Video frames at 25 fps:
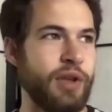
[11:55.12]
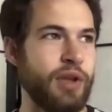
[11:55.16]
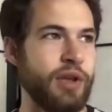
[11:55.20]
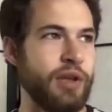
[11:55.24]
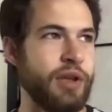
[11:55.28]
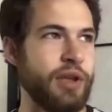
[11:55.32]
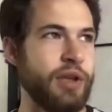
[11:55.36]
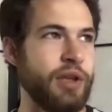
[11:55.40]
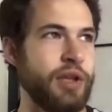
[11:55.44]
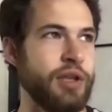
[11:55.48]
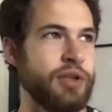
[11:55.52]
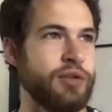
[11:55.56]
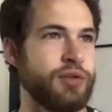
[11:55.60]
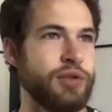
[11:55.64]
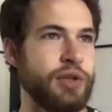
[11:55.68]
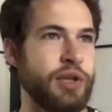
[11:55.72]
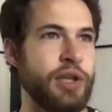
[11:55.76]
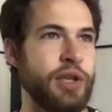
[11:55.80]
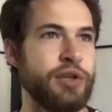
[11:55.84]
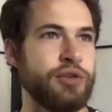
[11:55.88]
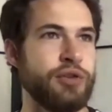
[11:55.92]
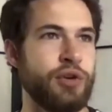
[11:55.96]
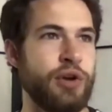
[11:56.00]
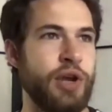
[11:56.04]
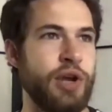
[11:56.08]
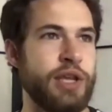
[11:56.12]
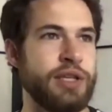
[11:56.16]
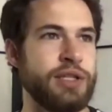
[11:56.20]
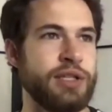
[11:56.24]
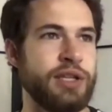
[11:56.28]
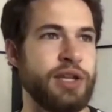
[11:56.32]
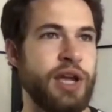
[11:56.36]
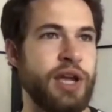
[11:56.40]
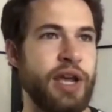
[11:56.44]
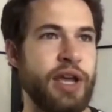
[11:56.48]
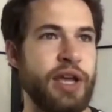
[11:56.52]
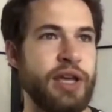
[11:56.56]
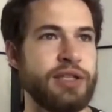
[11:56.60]
It's
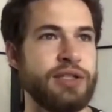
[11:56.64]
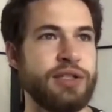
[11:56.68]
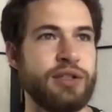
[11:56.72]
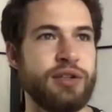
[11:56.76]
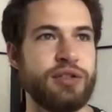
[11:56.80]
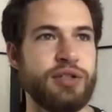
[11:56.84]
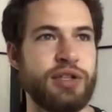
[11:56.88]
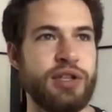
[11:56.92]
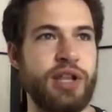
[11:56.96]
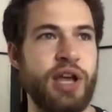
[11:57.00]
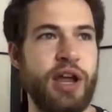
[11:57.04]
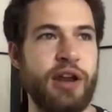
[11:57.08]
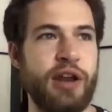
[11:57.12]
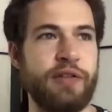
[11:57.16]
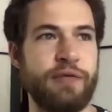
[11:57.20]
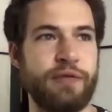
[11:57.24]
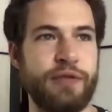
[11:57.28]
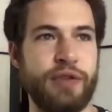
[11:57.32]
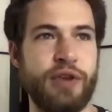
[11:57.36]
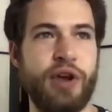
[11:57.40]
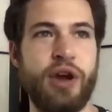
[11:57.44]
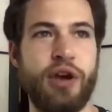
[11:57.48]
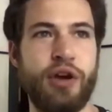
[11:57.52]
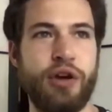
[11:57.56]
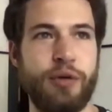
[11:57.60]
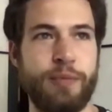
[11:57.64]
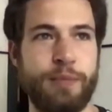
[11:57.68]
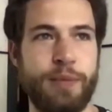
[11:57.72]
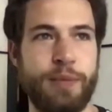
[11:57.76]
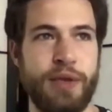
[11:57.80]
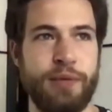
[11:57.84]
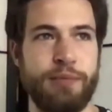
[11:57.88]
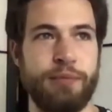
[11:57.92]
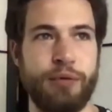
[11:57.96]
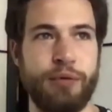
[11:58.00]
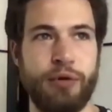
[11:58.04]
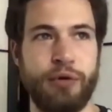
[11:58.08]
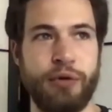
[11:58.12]
interesting. I guess there's a lot of younger
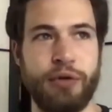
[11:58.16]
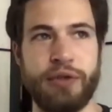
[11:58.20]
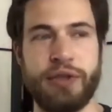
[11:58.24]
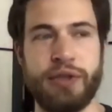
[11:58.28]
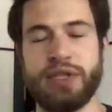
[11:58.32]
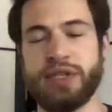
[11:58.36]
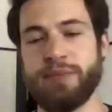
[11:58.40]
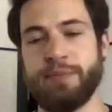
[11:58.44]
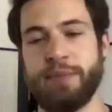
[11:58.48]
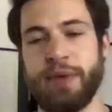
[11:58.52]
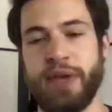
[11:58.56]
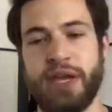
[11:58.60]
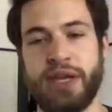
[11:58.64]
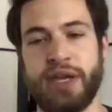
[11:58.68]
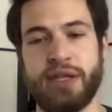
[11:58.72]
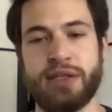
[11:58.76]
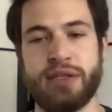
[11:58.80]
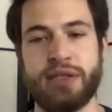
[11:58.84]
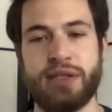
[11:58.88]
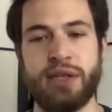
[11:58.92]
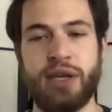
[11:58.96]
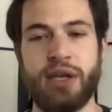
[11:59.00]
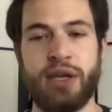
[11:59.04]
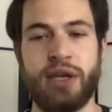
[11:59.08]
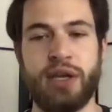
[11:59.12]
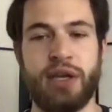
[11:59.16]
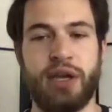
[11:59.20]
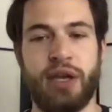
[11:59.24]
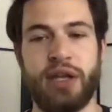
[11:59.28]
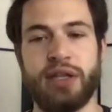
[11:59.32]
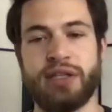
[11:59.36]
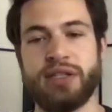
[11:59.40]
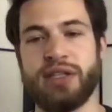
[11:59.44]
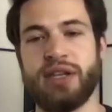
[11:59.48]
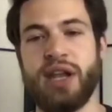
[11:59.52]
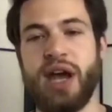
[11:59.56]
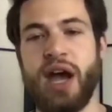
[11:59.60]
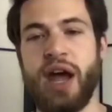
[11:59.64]
people in this space.
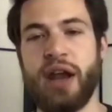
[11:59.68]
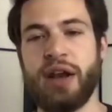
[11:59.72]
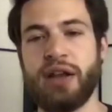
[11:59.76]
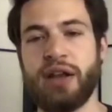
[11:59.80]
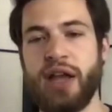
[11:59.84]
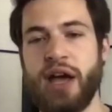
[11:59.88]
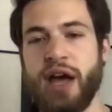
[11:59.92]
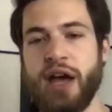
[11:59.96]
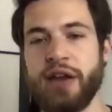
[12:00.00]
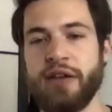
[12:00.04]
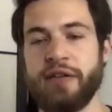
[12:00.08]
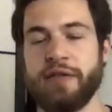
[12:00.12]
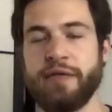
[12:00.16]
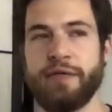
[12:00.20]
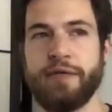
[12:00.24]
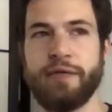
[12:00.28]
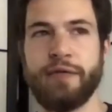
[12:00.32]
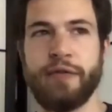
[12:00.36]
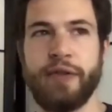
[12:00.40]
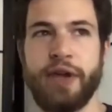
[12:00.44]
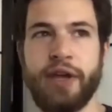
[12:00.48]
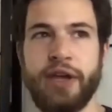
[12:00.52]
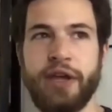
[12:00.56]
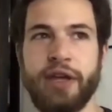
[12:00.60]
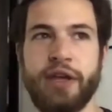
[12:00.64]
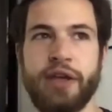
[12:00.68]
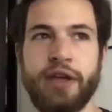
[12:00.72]
It's not a lot of like